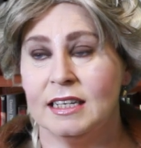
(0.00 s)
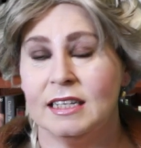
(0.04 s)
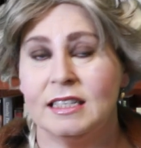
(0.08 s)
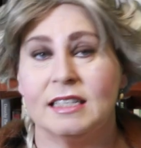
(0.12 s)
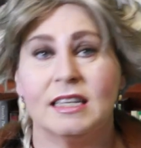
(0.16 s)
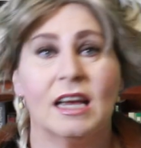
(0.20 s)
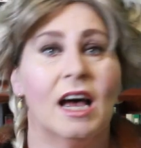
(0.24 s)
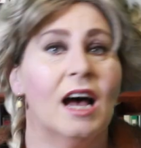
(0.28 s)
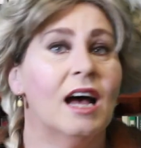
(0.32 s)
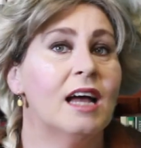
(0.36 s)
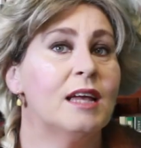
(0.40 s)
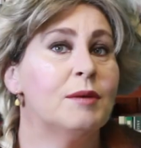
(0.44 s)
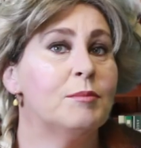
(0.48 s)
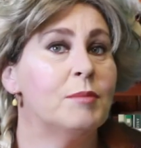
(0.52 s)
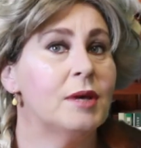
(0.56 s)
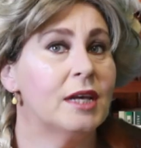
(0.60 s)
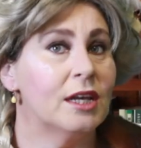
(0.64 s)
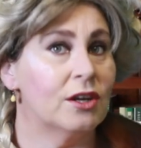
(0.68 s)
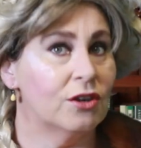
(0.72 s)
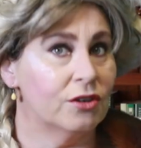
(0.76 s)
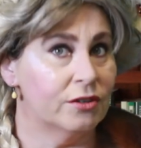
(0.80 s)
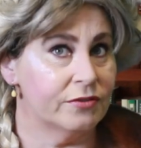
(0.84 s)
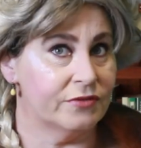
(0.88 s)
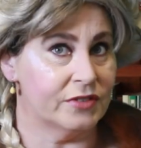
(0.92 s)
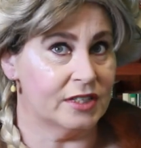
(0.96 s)

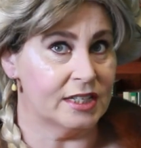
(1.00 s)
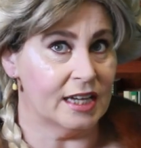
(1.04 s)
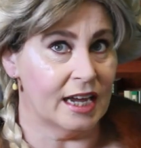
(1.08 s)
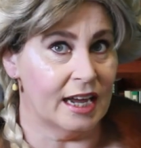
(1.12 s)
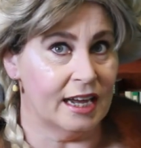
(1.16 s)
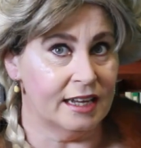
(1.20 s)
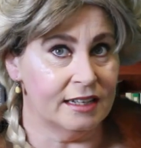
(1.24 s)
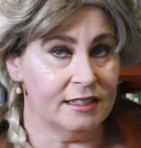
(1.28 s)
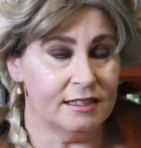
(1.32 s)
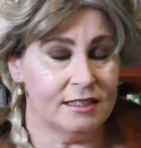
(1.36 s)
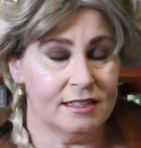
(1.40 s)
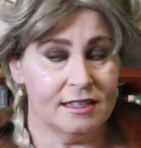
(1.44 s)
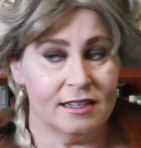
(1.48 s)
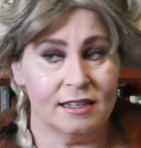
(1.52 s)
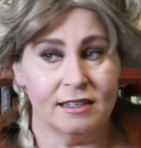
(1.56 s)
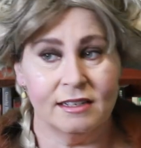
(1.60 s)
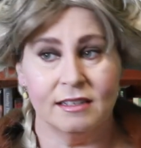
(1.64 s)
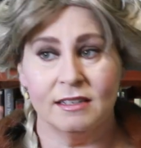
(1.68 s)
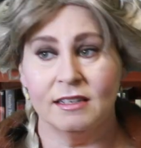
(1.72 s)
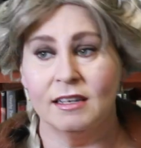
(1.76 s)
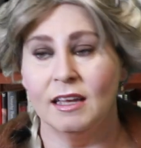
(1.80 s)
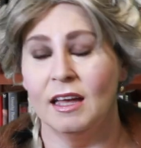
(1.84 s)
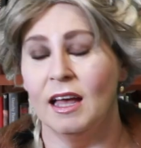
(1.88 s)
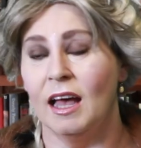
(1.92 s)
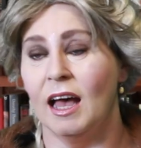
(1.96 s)
timing of that
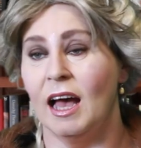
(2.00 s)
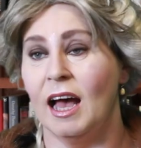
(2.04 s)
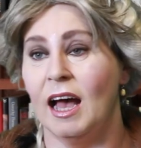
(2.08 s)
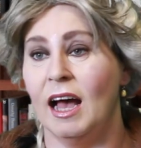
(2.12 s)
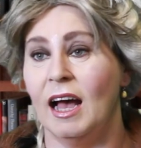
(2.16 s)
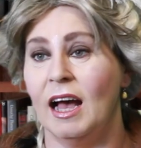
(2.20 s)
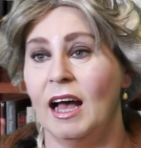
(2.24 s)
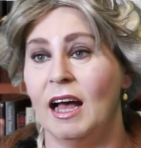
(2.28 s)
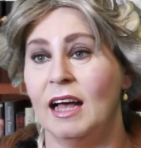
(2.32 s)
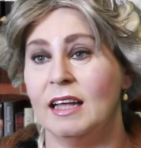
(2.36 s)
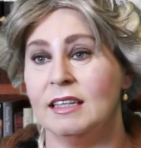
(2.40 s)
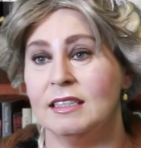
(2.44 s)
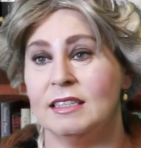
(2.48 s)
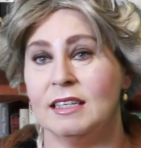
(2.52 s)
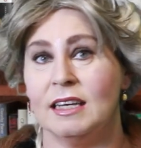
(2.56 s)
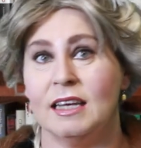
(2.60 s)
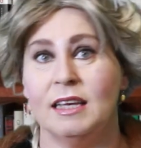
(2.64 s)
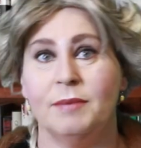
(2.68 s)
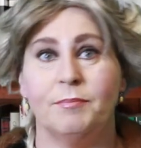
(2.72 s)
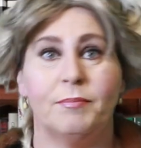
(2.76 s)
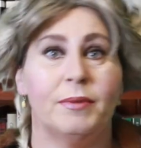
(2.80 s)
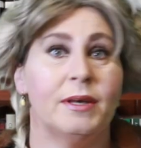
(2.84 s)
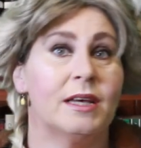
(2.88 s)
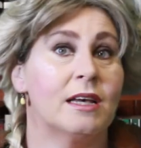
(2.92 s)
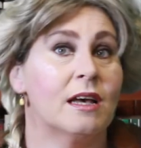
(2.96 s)
and
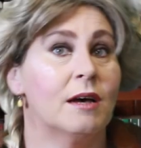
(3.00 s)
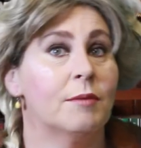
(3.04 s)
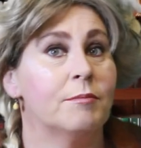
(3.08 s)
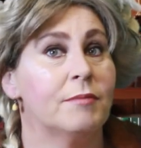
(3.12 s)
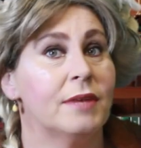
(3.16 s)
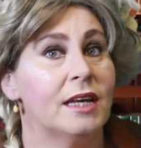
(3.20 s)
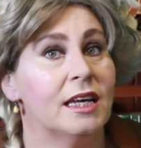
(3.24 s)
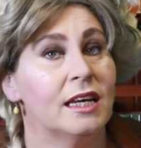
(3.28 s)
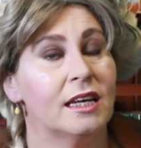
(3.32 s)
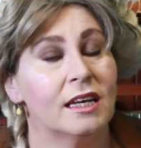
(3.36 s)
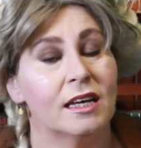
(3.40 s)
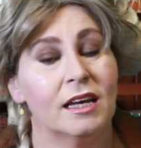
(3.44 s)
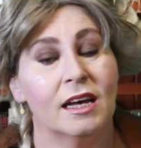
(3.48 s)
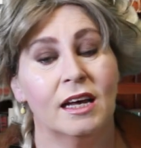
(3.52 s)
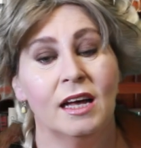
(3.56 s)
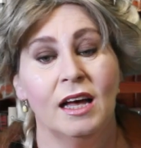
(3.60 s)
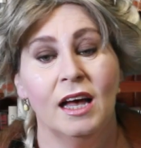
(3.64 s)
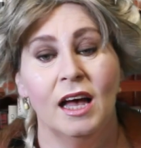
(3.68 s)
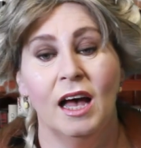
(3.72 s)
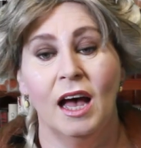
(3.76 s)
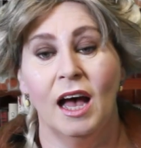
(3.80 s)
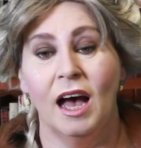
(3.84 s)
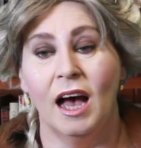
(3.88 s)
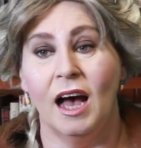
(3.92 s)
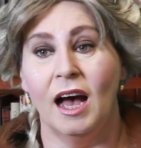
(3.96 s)
it becoming
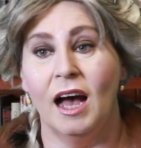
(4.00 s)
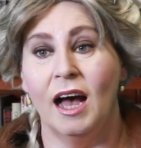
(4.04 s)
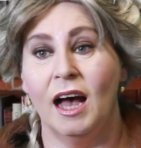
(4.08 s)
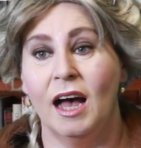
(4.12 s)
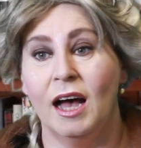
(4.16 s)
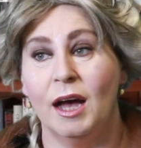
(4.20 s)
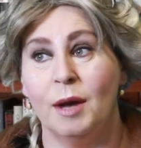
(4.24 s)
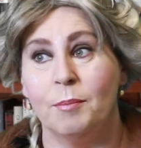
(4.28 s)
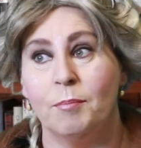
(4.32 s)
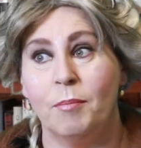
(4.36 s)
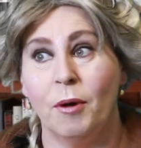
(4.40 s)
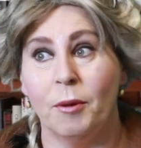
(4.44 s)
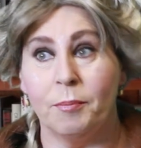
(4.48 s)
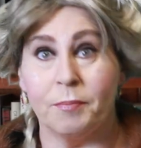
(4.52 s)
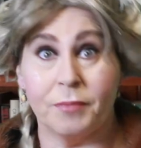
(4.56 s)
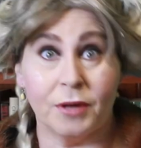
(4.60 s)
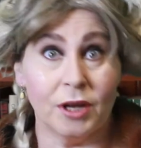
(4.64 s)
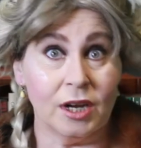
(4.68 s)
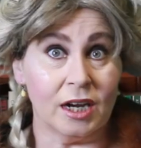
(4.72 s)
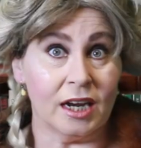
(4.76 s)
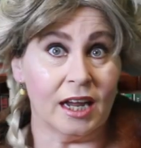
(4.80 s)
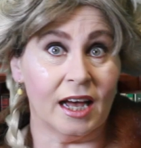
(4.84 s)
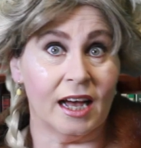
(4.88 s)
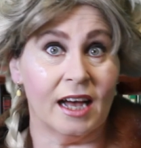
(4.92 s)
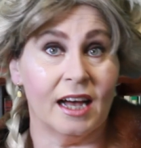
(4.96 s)

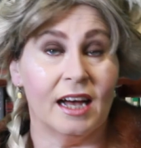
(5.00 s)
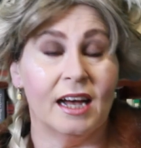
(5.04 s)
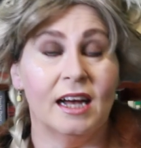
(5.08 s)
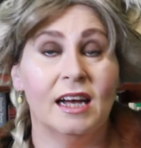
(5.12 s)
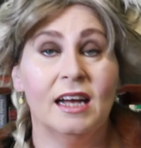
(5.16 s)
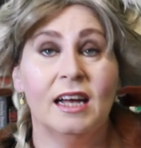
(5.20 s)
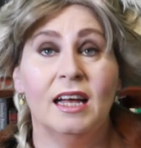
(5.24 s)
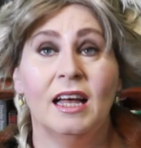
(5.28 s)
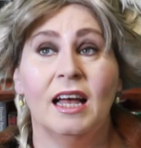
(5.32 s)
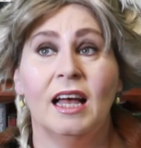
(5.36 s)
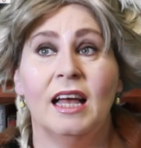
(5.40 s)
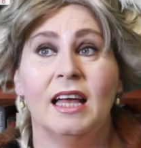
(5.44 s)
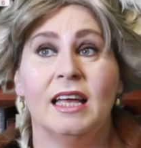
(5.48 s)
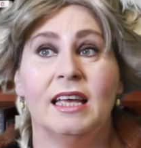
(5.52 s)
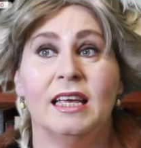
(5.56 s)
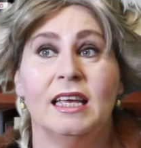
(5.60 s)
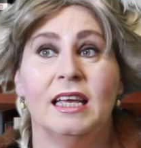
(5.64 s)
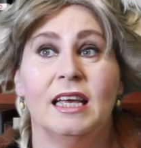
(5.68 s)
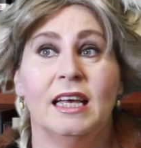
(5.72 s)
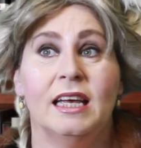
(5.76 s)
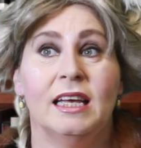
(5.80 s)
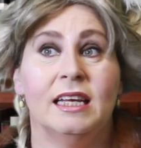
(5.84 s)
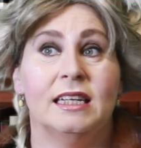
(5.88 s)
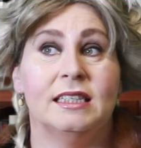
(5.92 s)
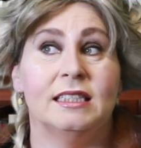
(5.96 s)
popular
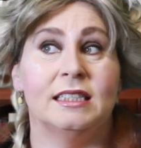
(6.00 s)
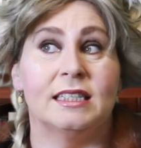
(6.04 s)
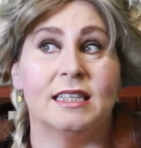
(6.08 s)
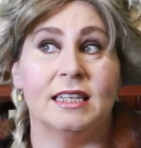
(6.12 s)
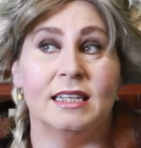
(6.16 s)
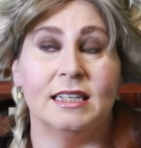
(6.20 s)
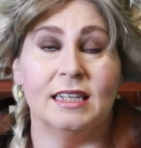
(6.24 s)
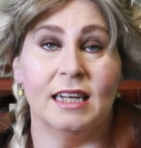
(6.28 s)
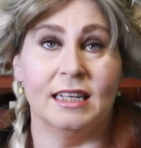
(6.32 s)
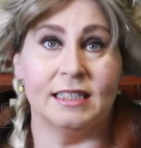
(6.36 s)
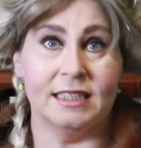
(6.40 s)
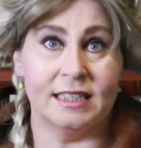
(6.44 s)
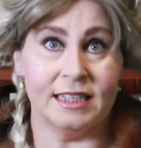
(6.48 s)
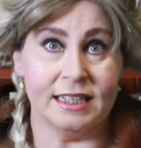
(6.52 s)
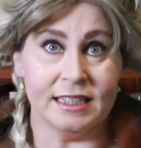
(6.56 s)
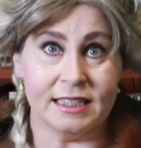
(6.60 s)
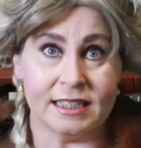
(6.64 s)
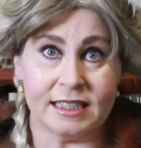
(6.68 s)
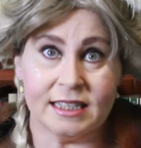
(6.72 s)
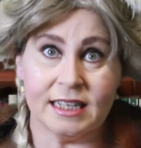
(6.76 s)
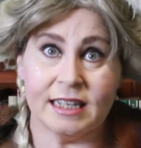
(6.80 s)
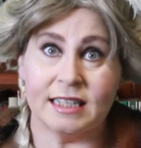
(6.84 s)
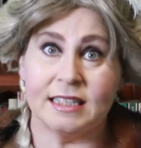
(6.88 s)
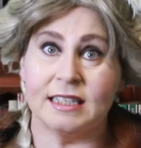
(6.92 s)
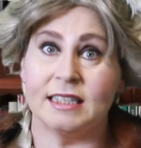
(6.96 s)
in the
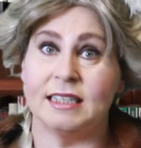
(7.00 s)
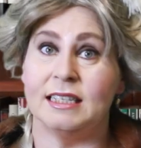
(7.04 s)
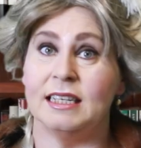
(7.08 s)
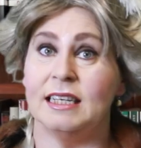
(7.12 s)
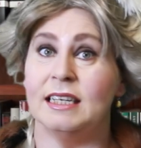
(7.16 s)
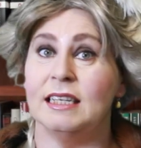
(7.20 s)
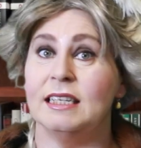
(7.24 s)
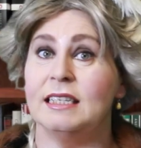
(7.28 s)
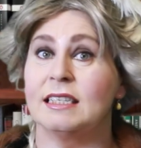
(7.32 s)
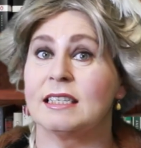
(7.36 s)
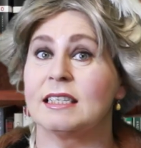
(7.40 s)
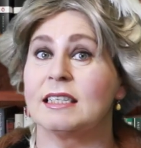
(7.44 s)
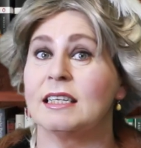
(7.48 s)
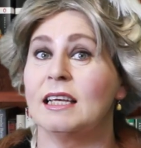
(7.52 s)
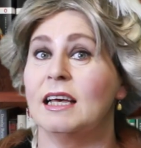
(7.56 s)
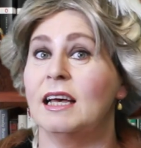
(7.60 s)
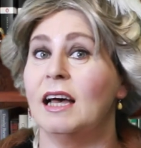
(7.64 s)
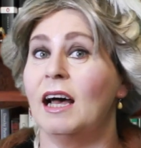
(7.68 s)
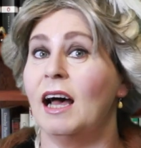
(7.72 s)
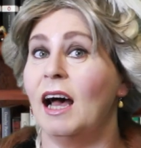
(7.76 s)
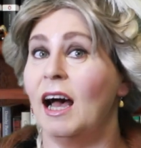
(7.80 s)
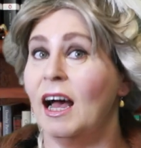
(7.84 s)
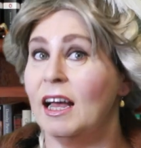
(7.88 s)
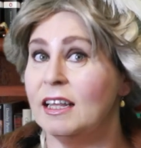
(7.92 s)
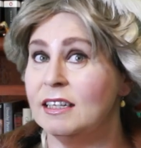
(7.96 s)
1960s,
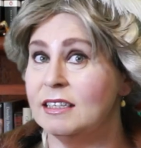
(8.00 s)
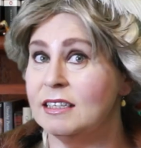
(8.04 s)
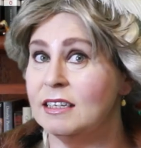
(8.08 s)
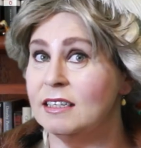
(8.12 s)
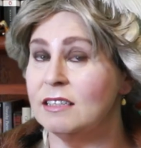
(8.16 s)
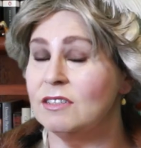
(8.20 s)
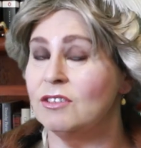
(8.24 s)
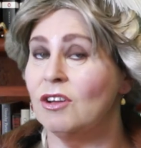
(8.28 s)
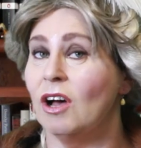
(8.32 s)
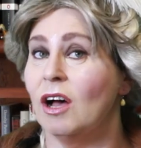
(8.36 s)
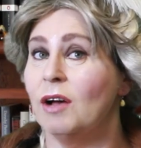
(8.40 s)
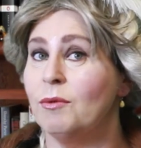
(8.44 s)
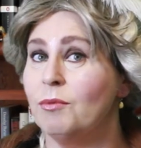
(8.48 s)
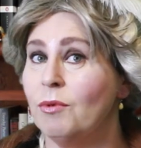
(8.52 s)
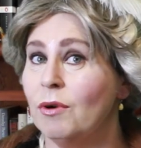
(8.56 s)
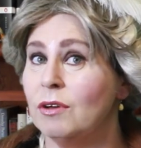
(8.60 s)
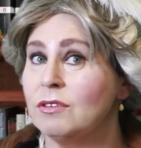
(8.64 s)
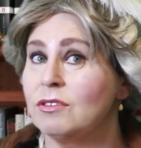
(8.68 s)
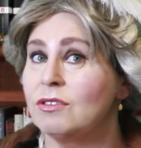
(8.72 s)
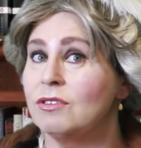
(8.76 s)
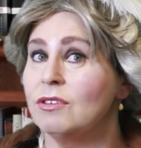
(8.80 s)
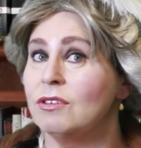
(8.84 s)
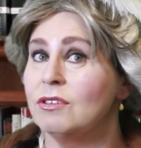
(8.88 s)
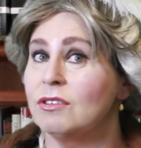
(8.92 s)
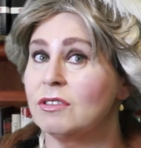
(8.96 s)
I
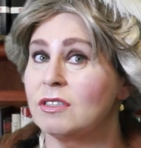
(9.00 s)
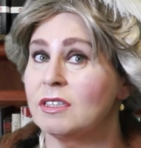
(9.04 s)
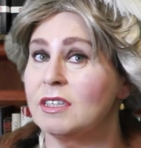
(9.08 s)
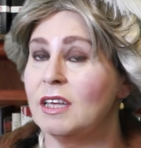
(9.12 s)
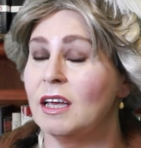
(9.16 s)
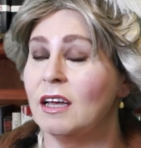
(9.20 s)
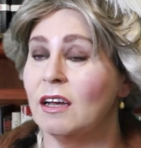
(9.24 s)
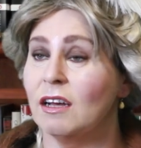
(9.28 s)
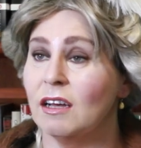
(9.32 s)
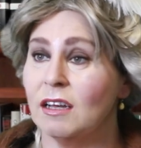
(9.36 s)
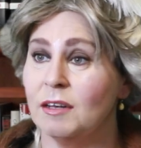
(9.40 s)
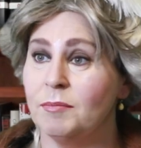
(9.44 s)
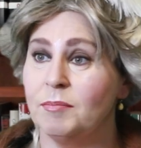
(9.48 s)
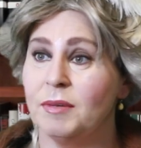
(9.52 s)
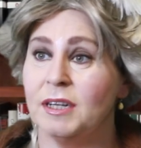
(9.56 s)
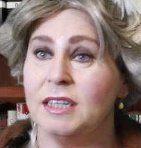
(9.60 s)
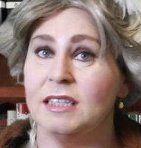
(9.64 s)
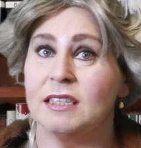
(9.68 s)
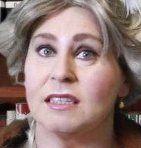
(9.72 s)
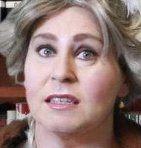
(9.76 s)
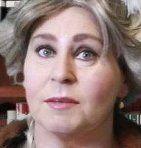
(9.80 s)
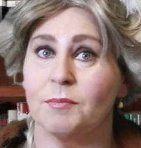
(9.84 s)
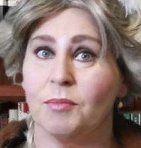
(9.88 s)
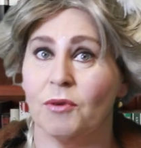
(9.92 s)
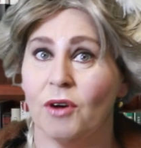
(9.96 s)
was not terribly
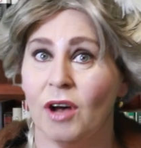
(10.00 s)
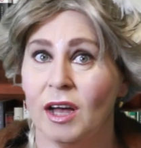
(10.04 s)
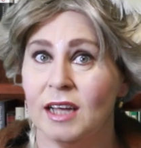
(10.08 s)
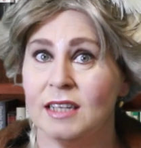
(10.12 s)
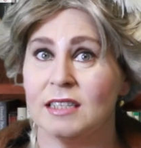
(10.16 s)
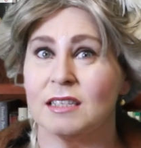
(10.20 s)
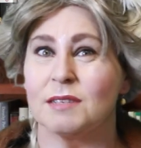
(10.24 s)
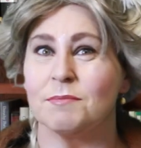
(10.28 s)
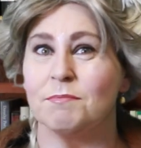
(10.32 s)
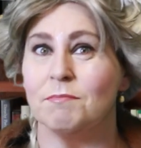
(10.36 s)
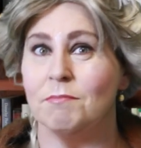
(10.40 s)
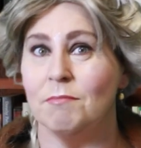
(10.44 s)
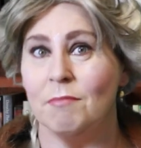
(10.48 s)
surprised.